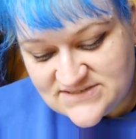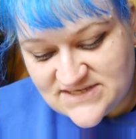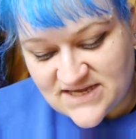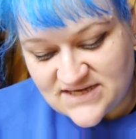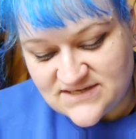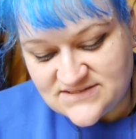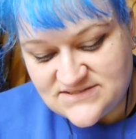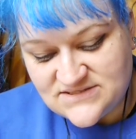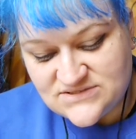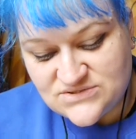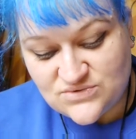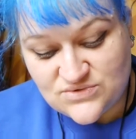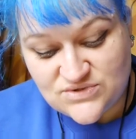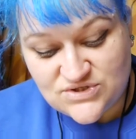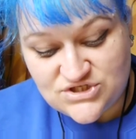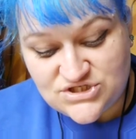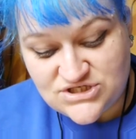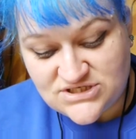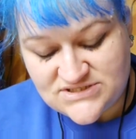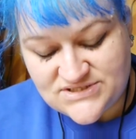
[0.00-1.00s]
Sex is all
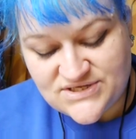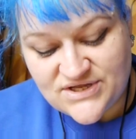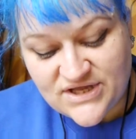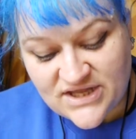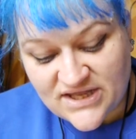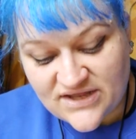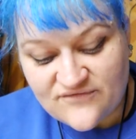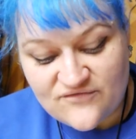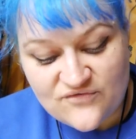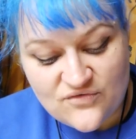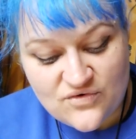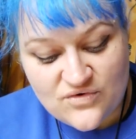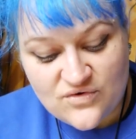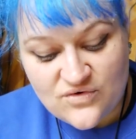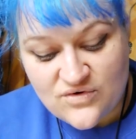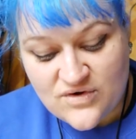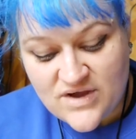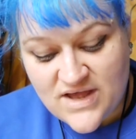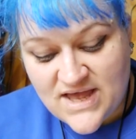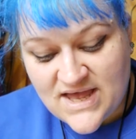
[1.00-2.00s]
that she's looking
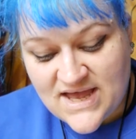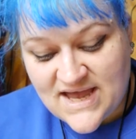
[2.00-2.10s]
for.